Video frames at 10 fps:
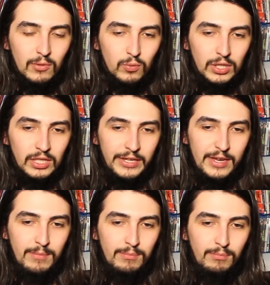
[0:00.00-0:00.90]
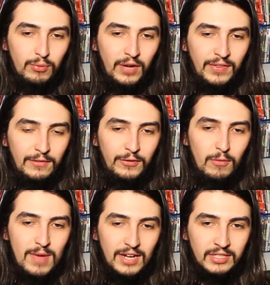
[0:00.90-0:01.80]
really brought that
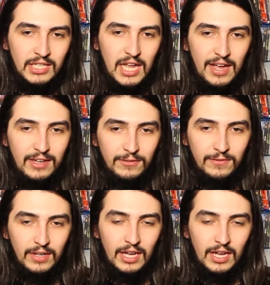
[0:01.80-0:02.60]
film back to life